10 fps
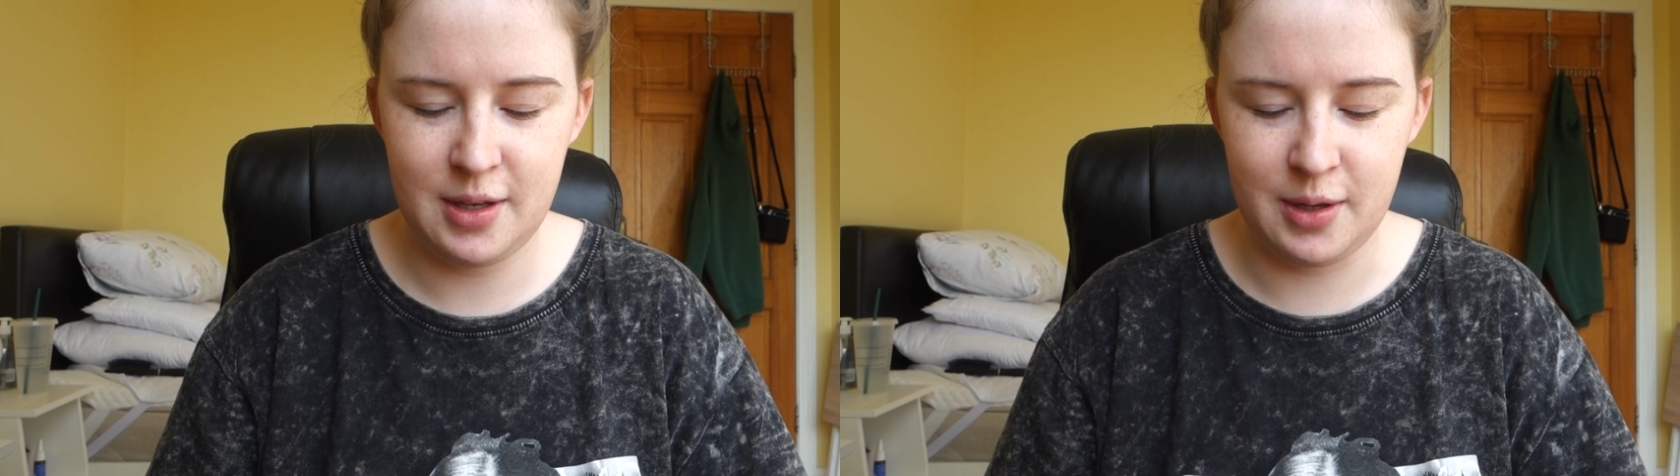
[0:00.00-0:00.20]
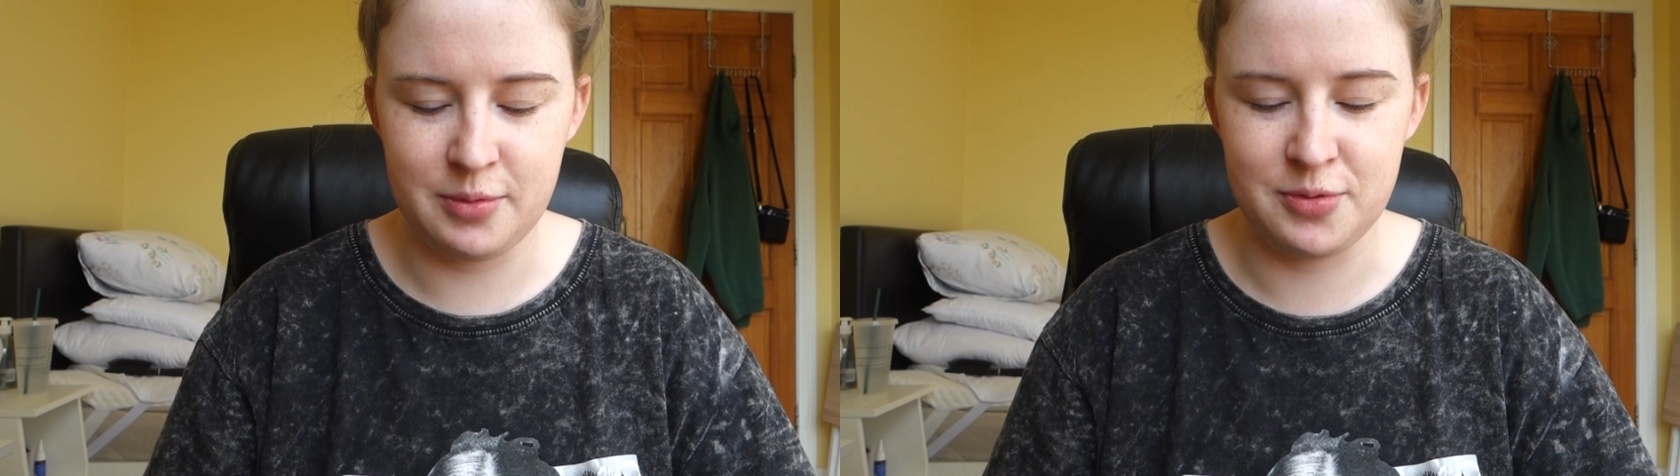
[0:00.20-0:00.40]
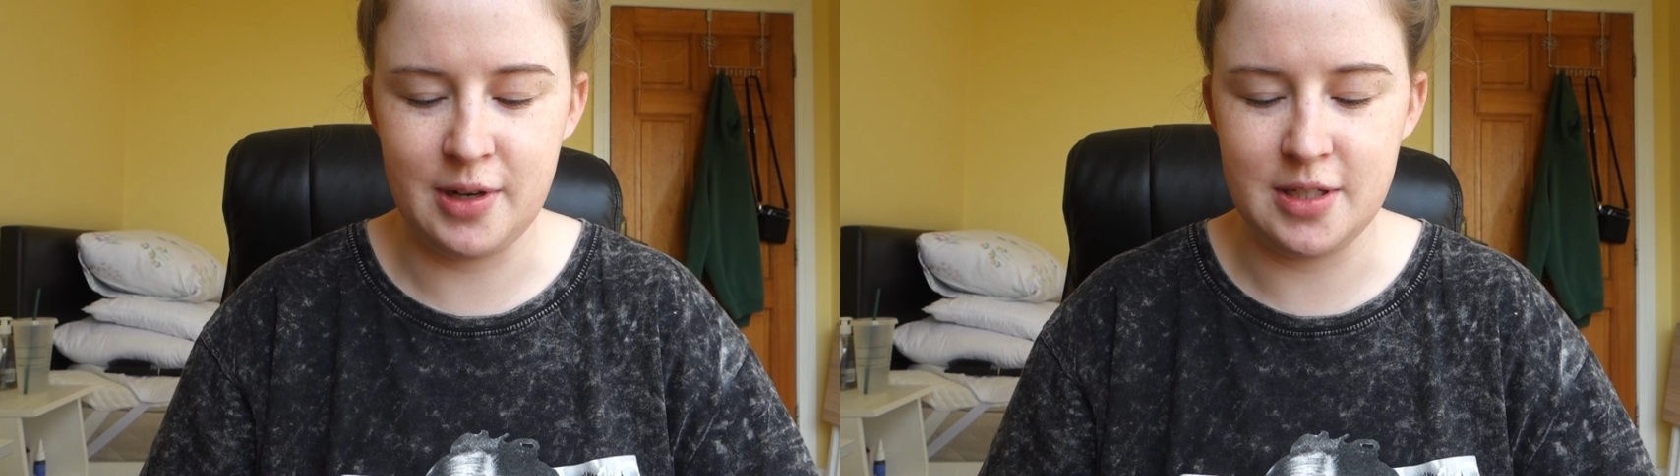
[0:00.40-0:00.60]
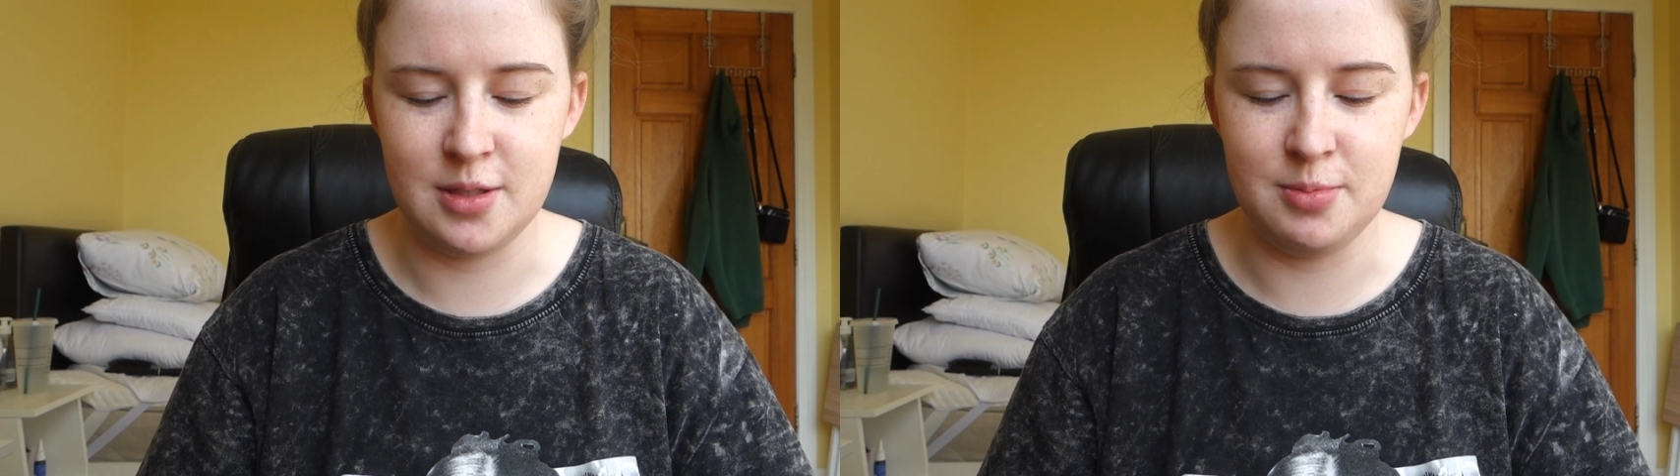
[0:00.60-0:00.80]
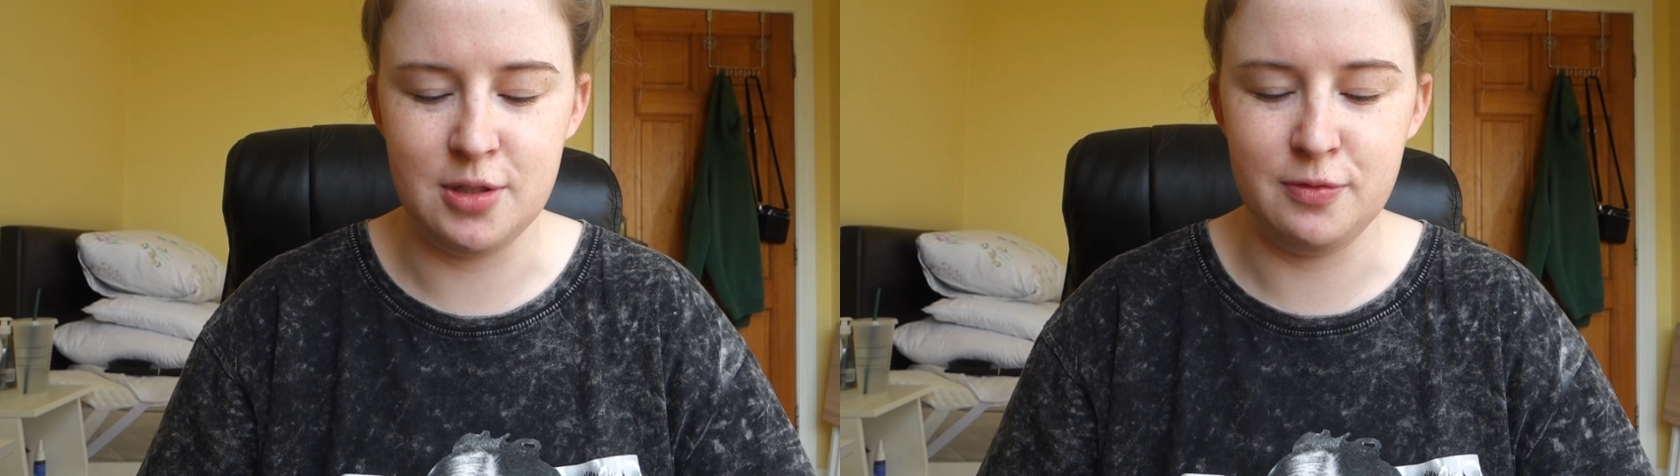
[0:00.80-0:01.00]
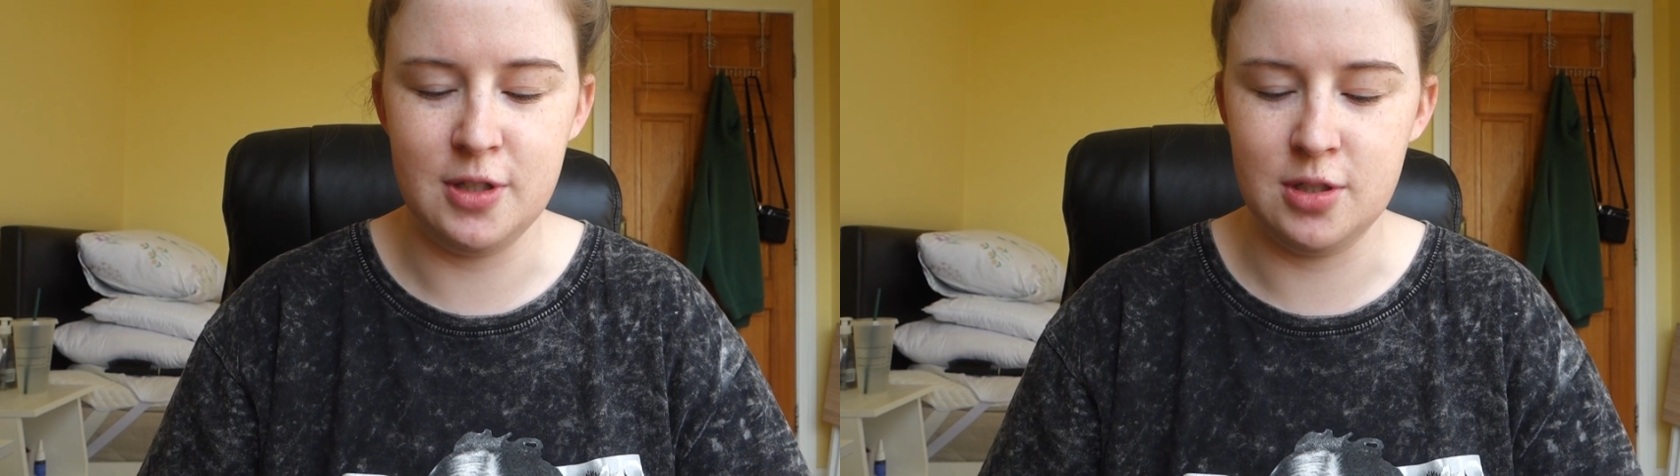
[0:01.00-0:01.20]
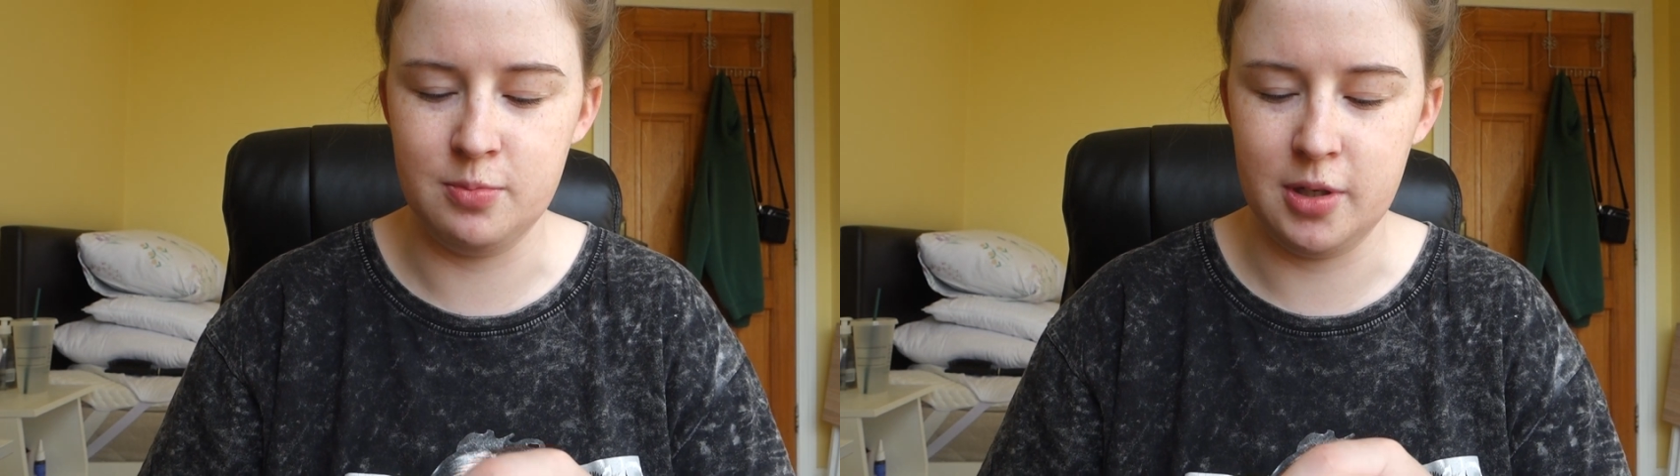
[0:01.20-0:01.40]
I was ready to be defeated